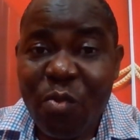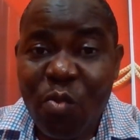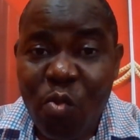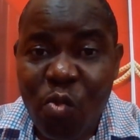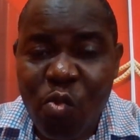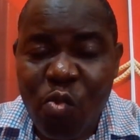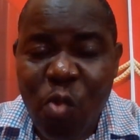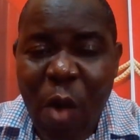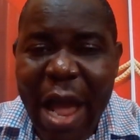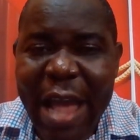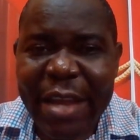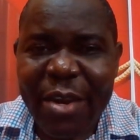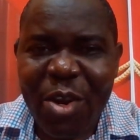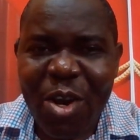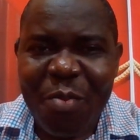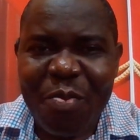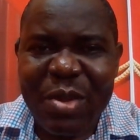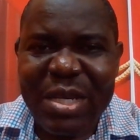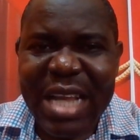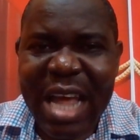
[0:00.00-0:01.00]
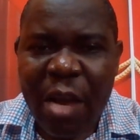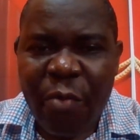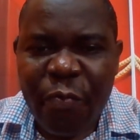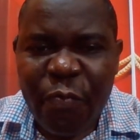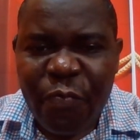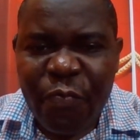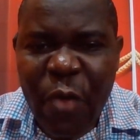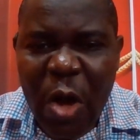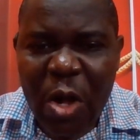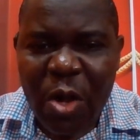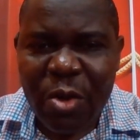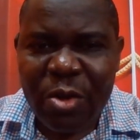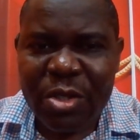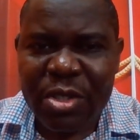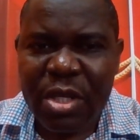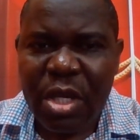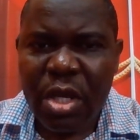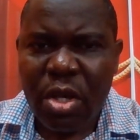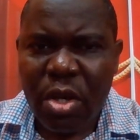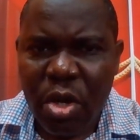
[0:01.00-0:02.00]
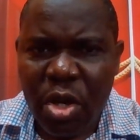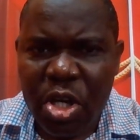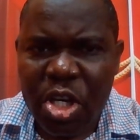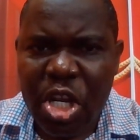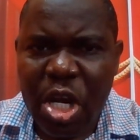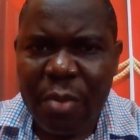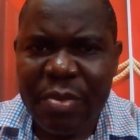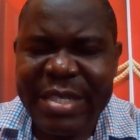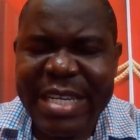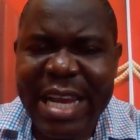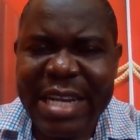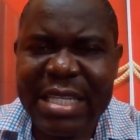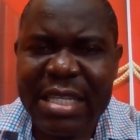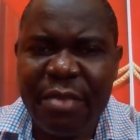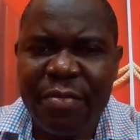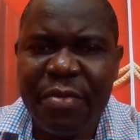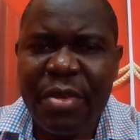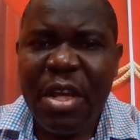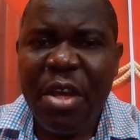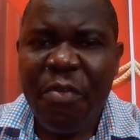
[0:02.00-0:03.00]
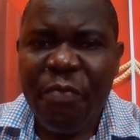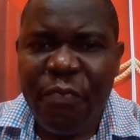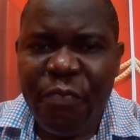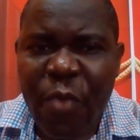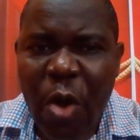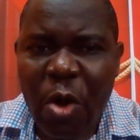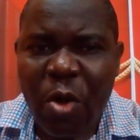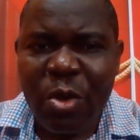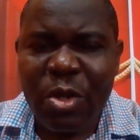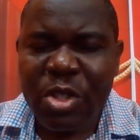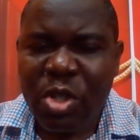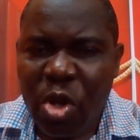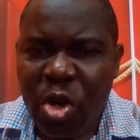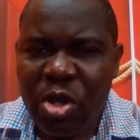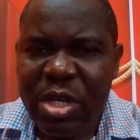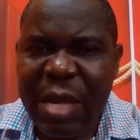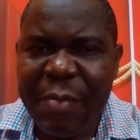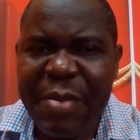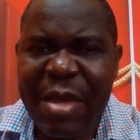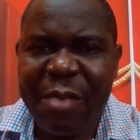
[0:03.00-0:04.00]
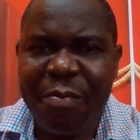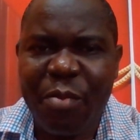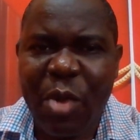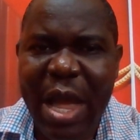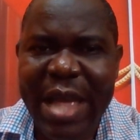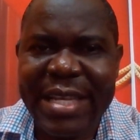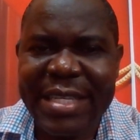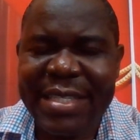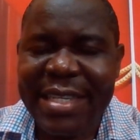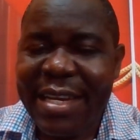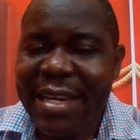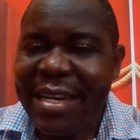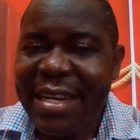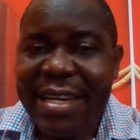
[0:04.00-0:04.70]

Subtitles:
wide open and focused on the objective, focused on the big prize.